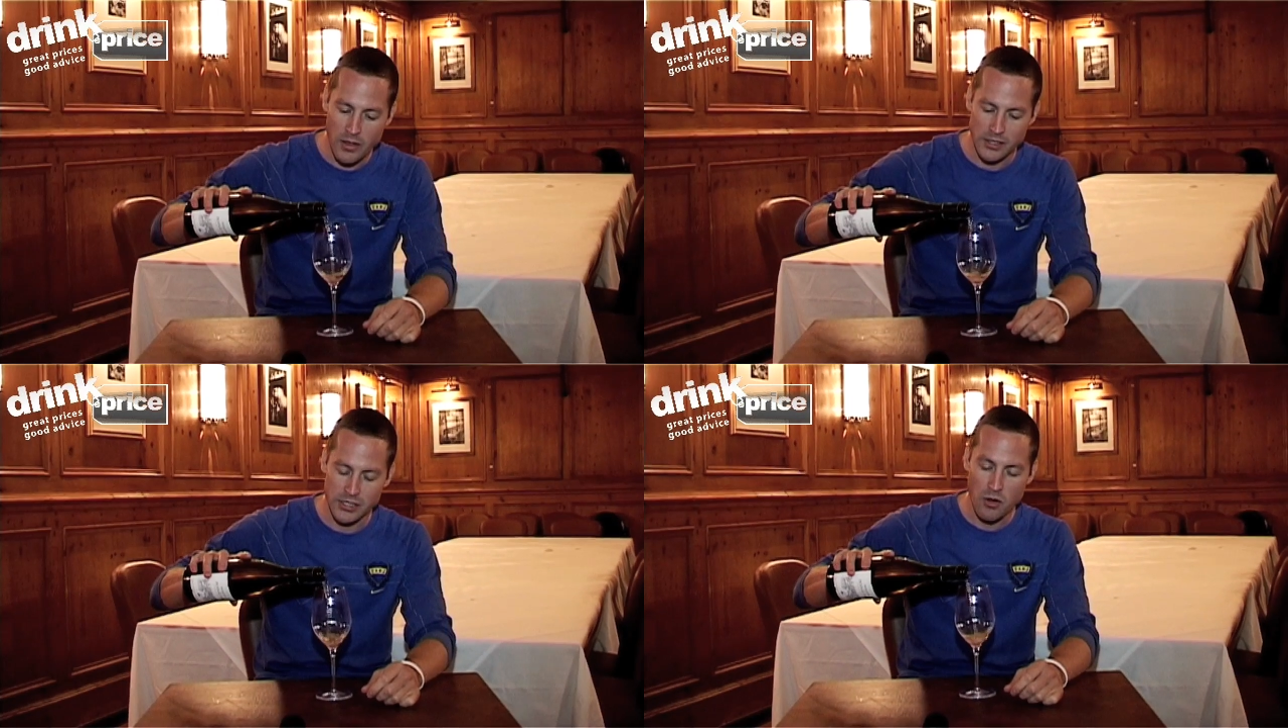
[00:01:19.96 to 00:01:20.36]

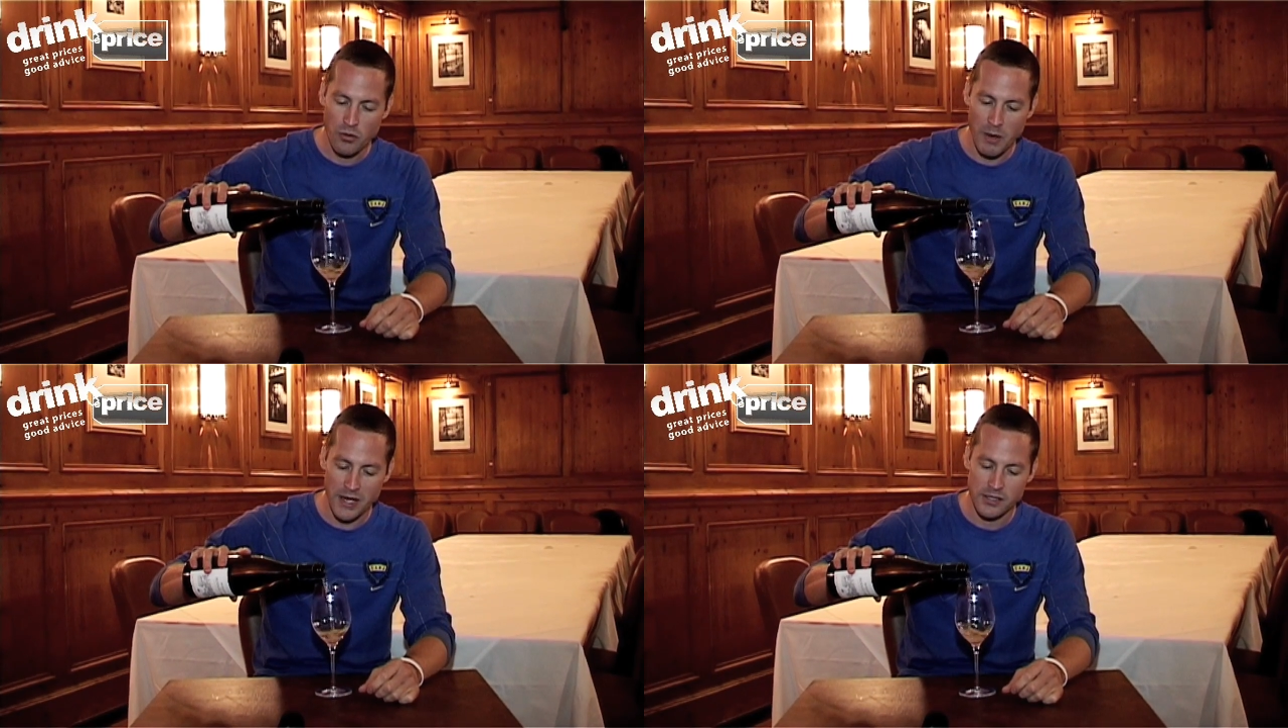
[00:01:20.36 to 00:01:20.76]

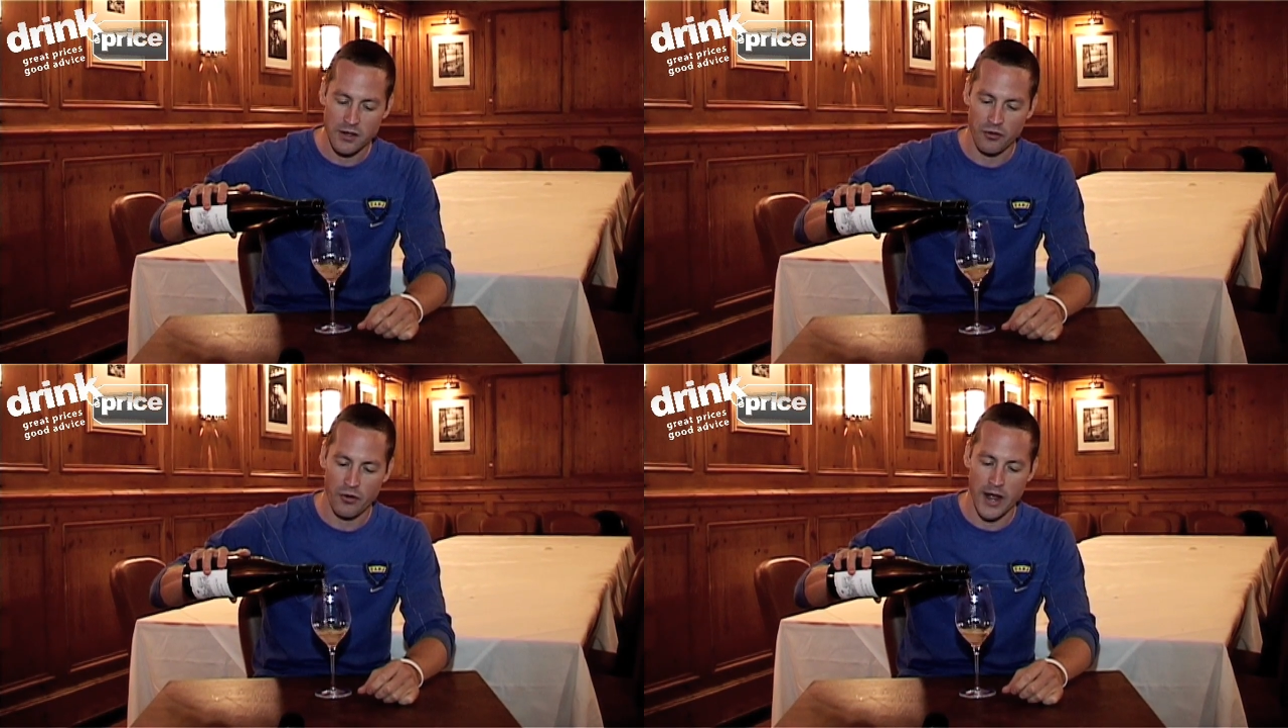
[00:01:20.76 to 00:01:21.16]
southwest of
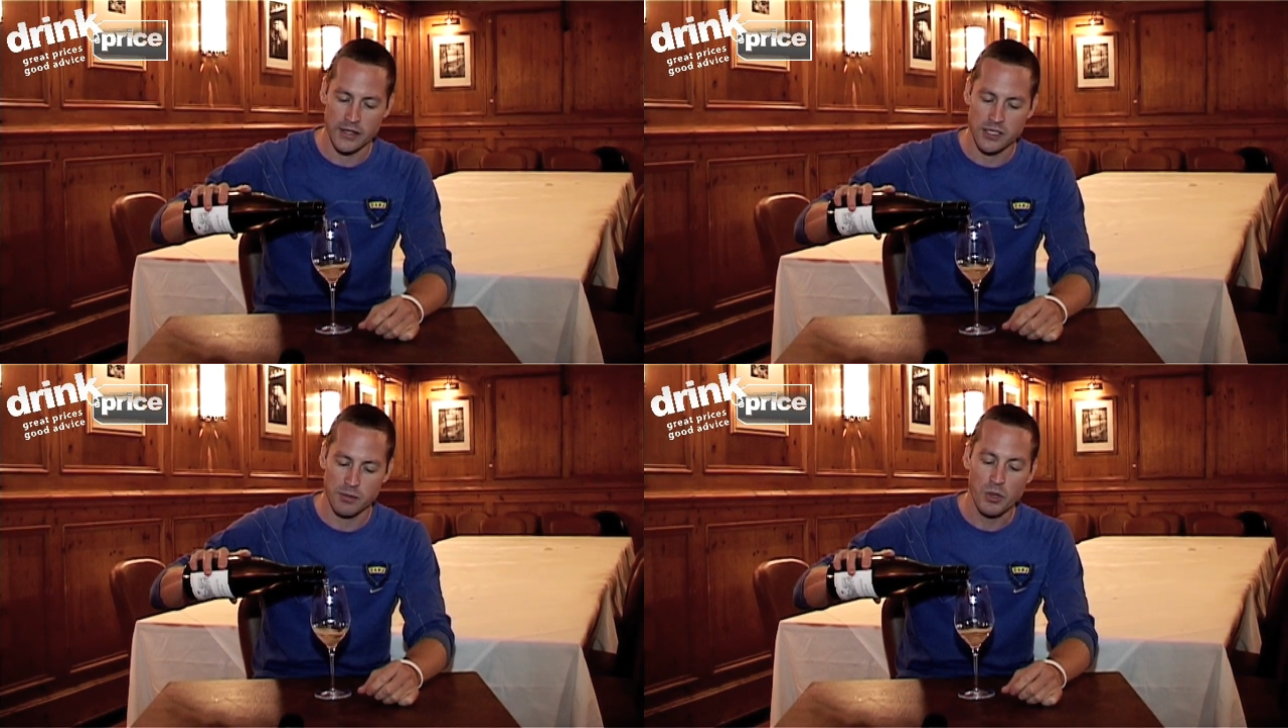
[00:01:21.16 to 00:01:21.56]

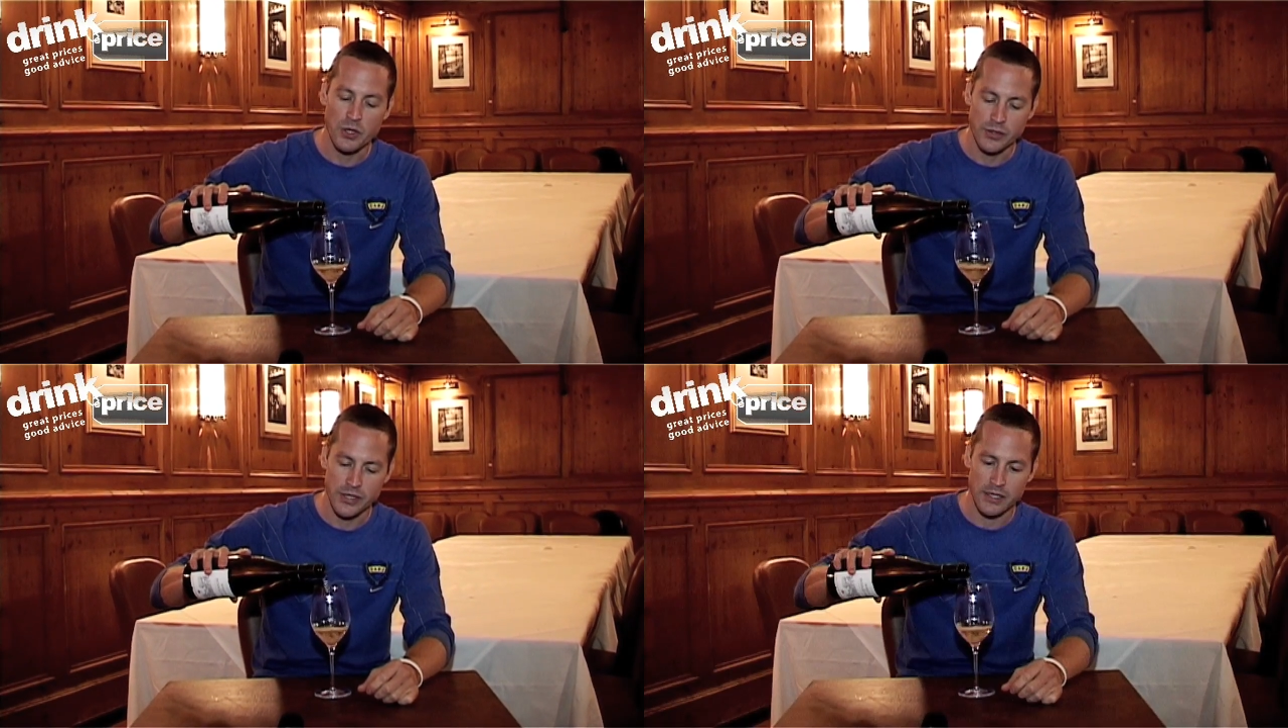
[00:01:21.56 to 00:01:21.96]
France is
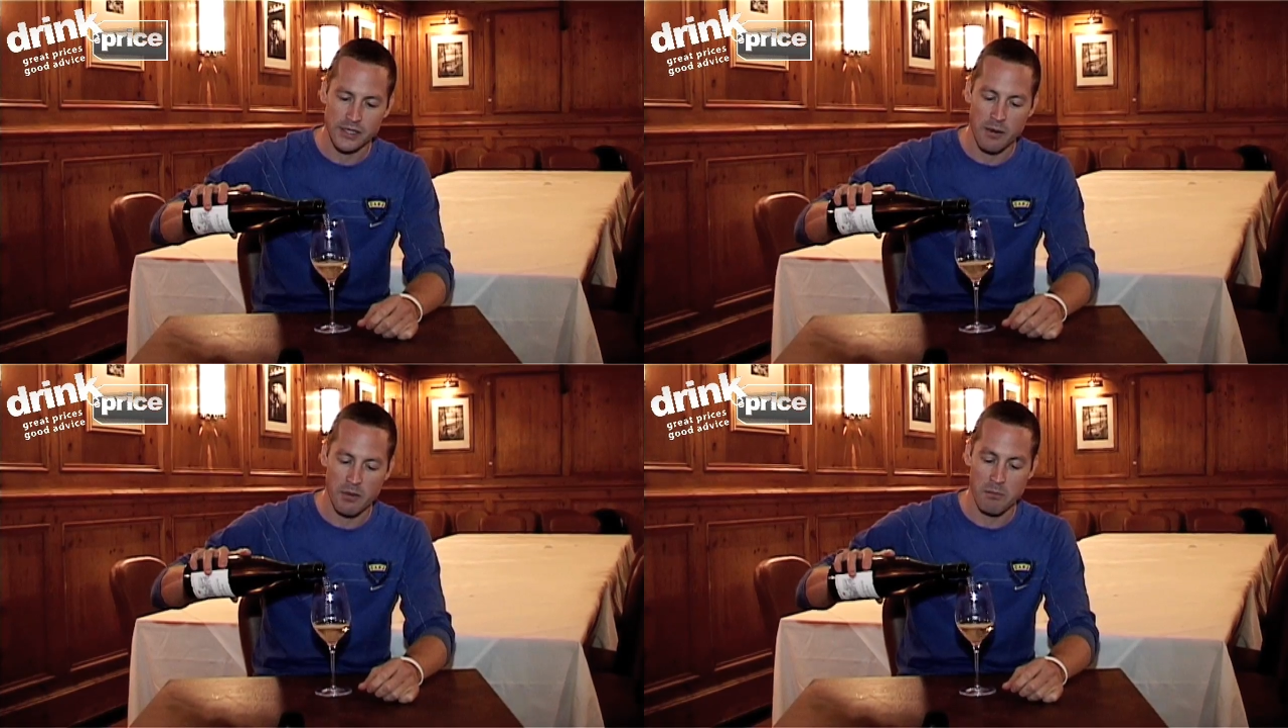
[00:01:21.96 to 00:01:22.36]
producing
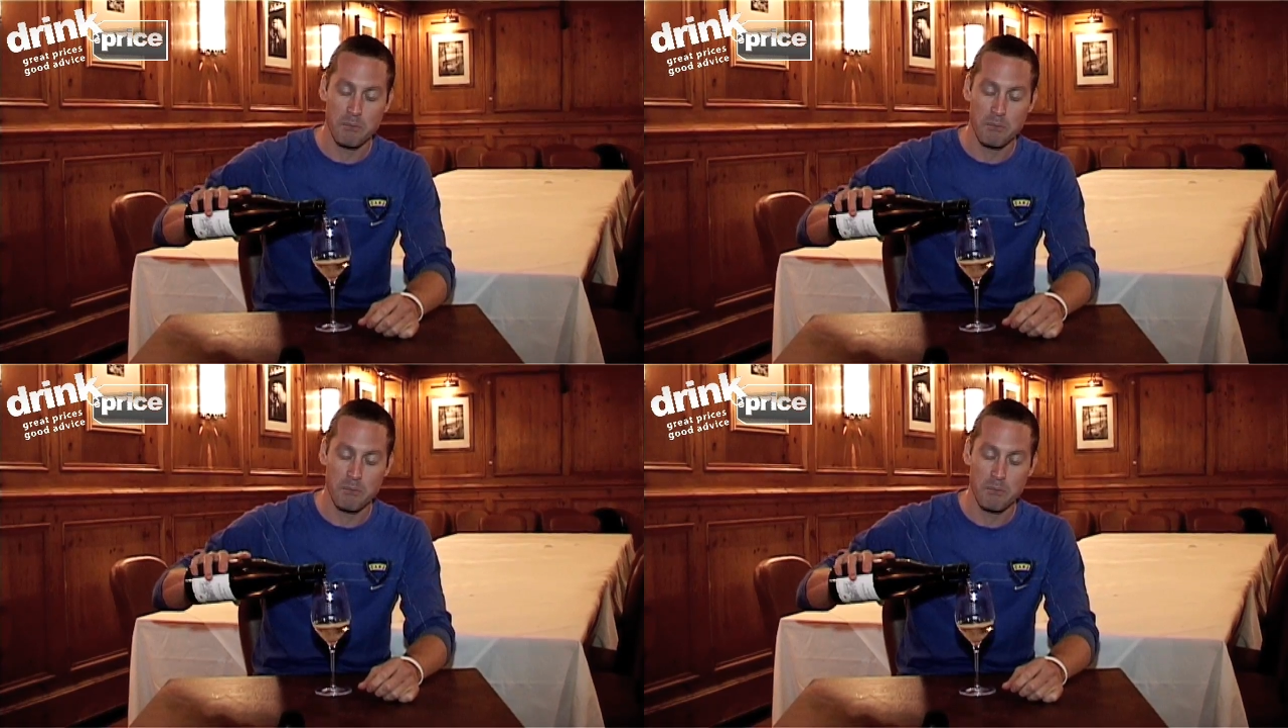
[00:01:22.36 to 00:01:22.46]
some of the